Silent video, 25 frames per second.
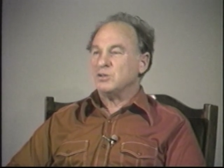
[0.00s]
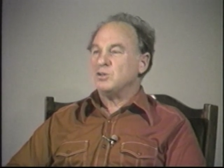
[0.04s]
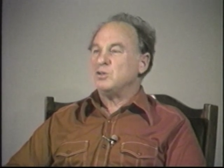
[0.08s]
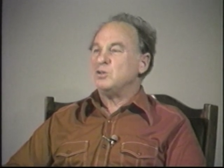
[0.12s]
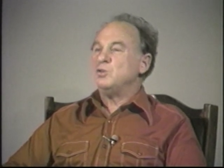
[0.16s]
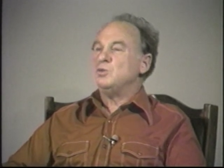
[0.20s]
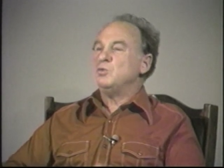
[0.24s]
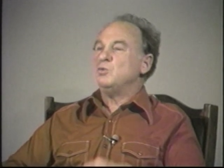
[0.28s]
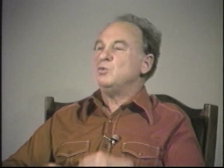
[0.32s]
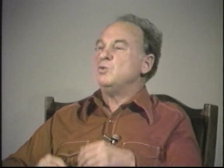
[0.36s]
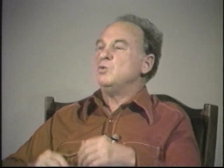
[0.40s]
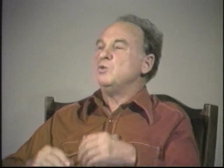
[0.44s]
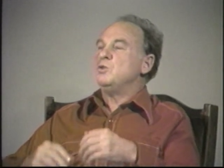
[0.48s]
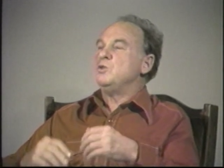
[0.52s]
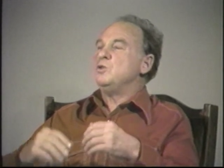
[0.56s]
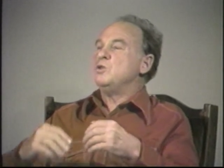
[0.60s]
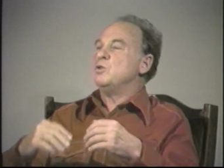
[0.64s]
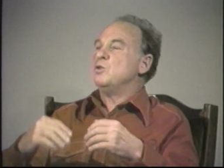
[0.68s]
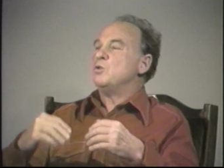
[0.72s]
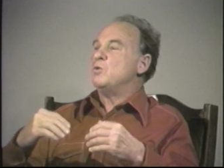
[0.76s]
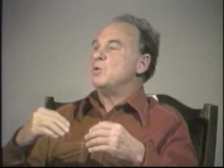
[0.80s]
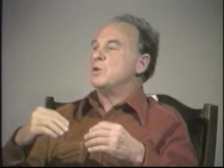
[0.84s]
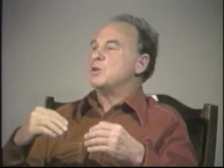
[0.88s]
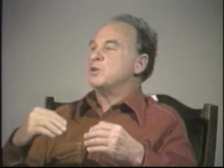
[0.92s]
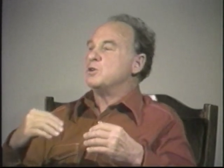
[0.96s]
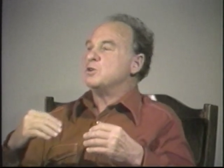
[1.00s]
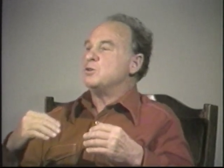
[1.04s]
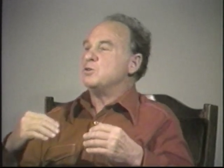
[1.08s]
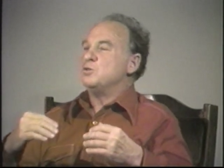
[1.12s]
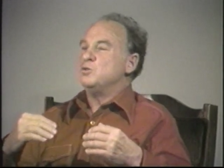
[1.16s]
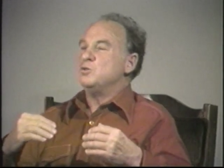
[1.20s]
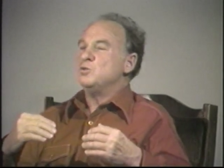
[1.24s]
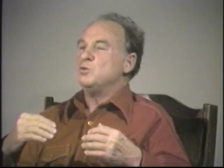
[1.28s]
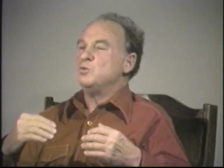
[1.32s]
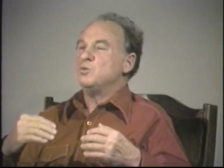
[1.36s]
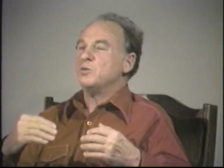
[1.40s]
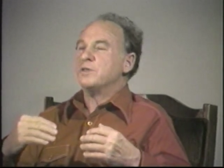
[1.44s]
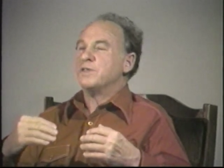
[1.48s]
You wouldn't know what to
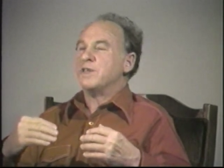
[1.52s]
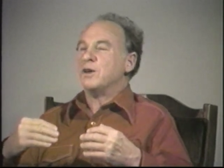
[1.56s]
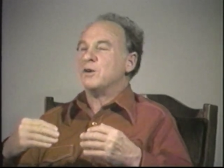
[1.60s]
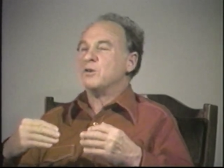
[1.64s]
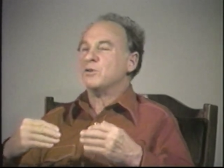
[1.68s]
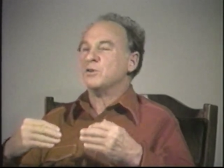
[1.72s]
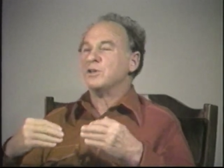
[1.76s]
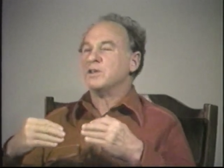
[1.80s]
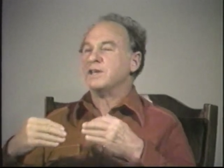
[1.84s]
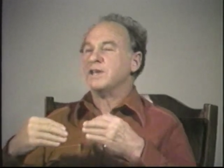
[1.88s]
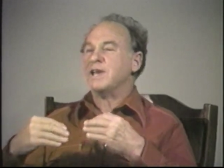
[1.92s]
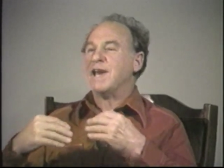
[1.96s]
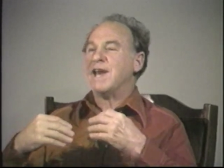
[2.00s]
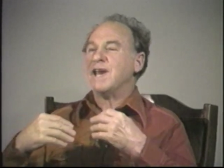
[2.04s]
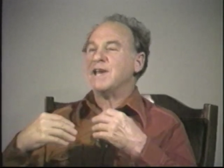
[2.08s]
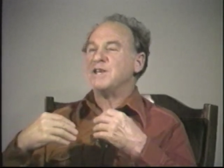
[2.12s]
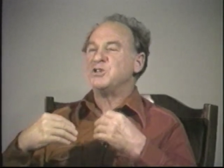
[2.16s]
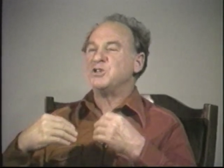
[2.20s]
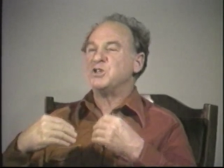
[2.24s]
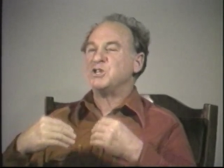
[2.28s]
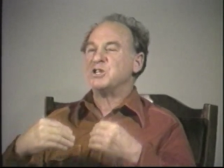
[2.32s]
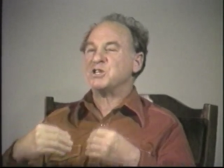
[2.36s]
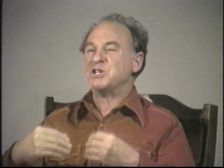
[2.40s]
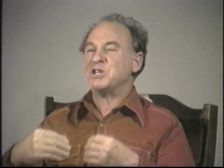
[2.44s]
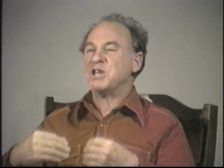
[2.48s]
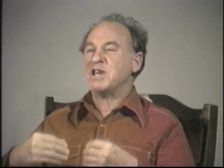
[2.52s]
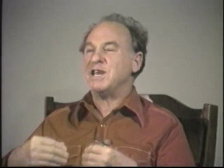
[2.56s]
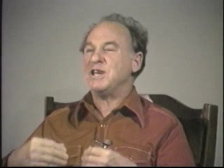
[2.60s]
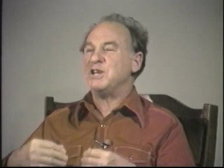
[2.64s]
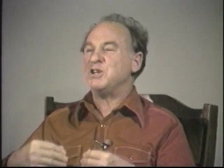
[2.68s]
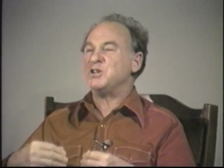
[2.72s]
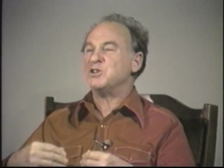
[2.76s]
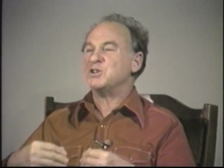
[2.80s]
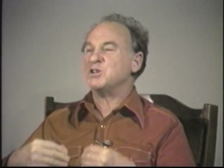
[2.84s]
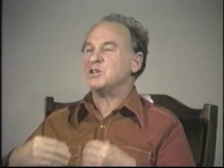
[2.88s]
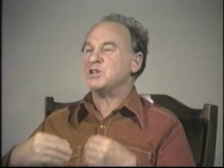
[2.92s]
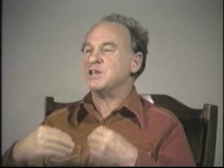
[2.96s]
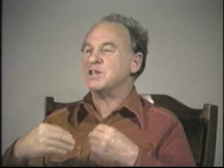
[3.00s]
do without the
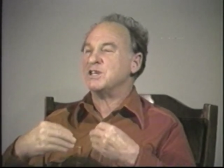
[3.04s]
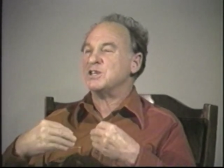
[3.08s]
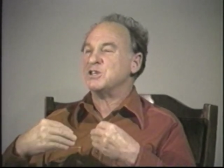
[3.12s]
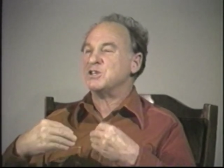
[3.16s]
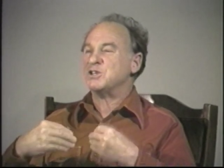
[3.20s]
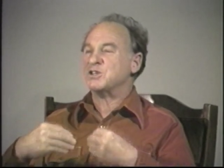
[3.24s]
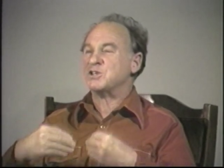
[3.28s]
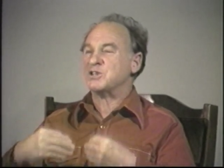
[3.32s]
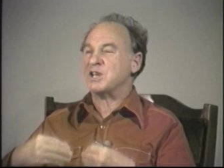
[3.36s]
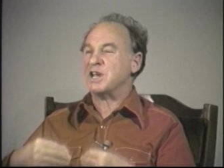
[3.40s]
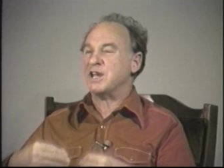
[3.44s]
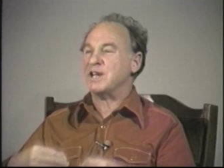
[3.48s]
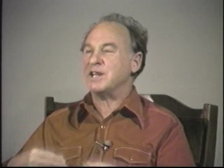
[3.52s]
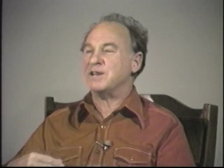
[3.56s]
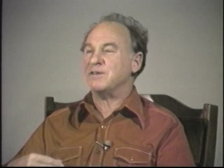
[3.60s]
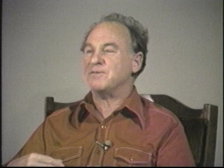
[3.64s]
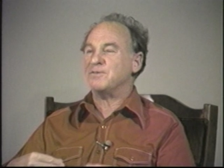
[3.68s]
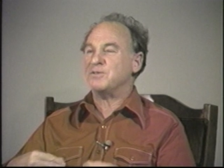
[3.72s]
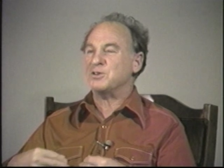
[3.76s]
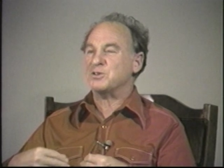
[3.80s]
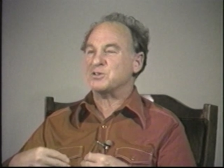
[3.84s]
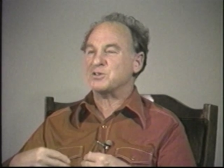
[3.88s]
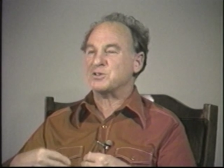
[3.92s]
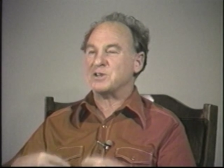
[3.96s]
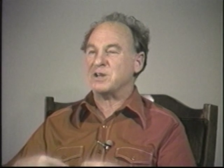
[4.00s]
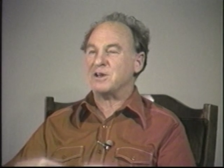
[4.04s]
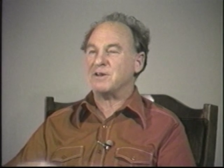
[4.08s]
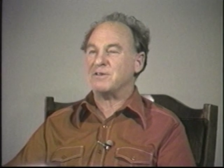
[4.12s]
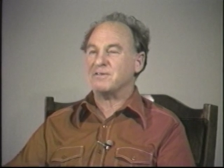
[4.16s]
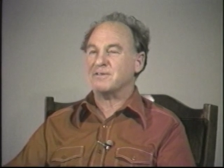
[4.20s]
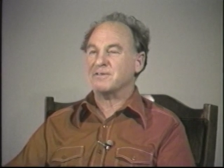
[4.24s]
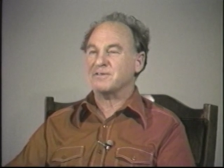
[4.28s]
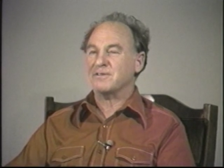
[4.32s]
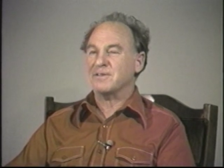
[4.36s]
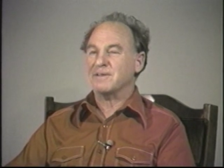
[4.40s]
agitation inside of yourself.